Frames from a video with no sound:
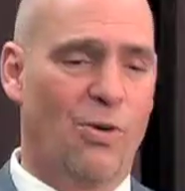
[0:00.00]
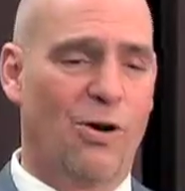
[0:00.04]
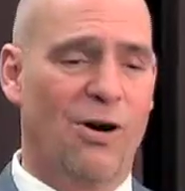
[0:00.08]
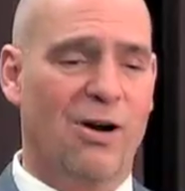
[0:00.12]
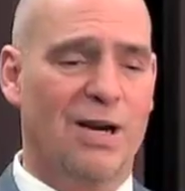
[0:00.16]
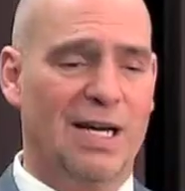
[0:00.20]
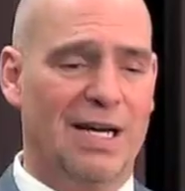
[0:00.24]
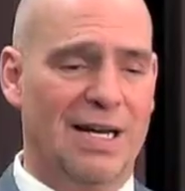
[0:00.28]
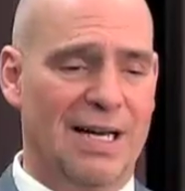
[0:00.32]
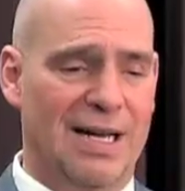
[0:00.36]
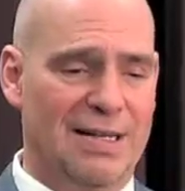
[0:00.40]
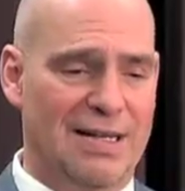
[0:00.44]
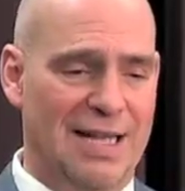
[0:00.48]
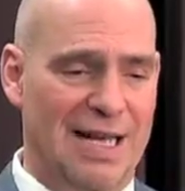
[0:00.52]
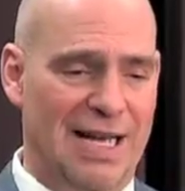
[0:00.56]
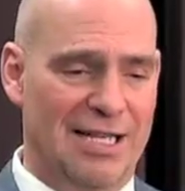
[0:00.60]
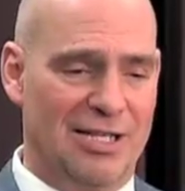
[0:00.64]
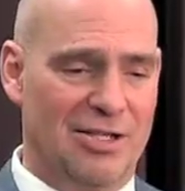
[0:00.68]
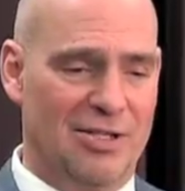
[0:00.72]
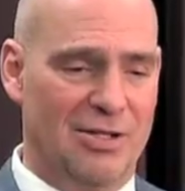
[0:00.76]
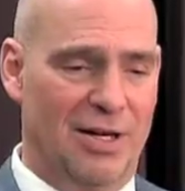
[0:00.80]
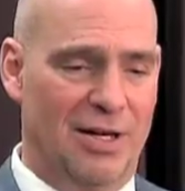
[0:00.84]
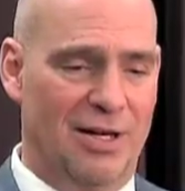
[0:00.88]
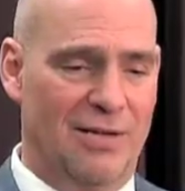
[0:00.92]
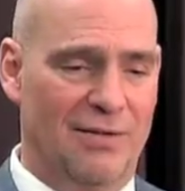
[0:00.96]
working on
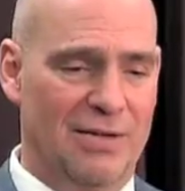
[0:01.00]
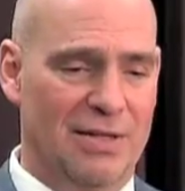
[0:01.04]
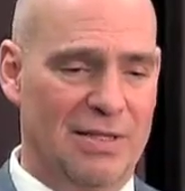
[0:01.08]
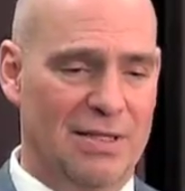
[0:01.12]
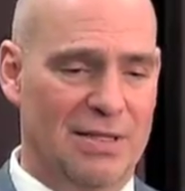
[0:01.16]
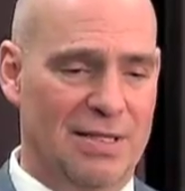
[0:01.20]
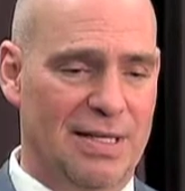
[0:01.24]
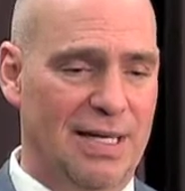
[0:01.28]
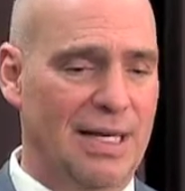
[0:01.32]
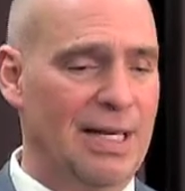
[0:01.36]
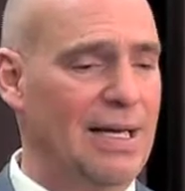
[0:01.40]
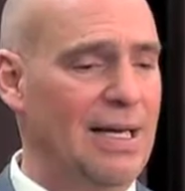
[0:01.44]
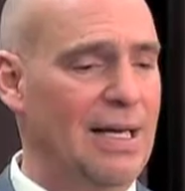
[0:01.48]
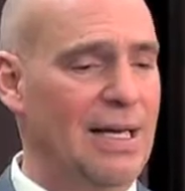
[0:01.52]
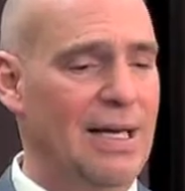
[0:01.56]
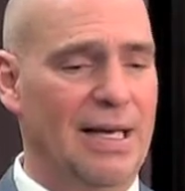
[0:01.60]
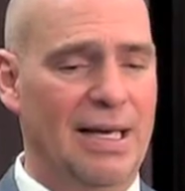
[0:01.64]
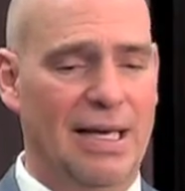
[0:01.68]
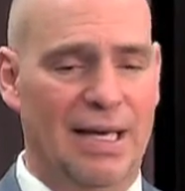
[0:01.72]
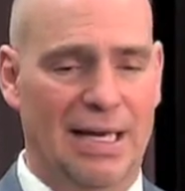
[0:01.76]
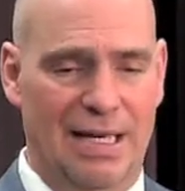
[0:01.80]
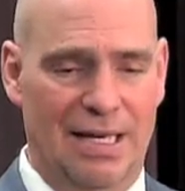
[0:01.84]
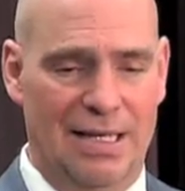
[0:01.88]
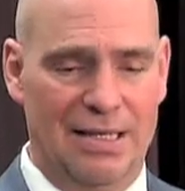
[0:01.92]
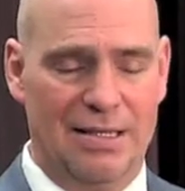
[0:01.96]
that
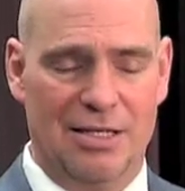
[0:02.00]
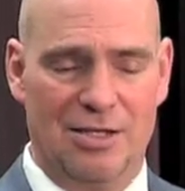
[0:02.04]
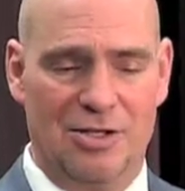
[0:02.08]
solvency.